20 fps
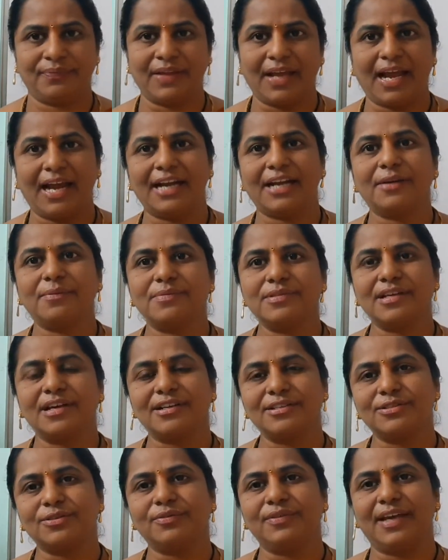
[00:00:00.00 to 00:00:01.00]
Atoms
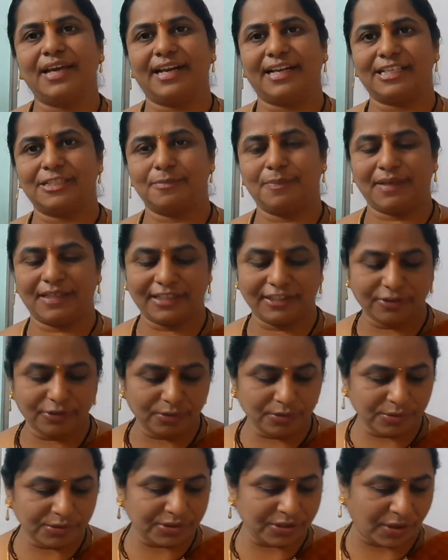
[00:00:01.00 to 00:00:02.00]
also we are expecting
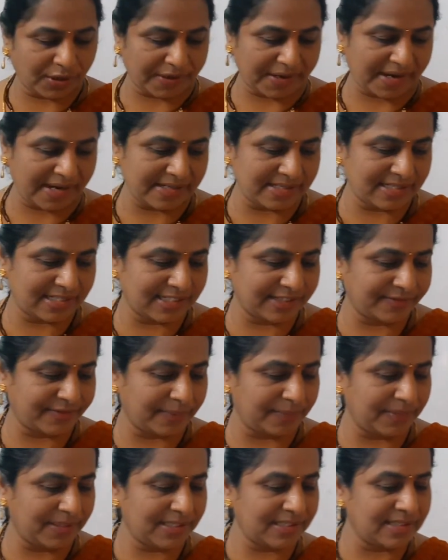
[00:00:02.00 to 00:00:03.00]
two short answers
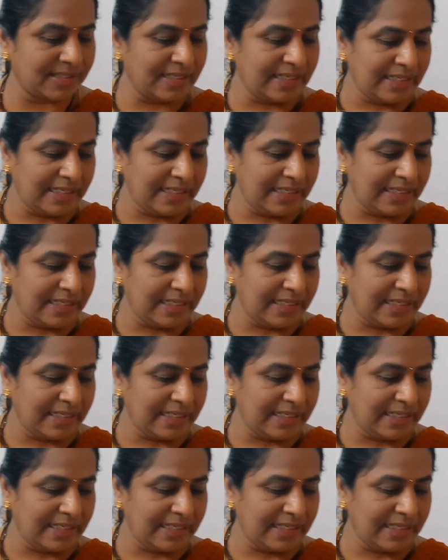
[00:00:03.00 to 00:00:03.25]
from this.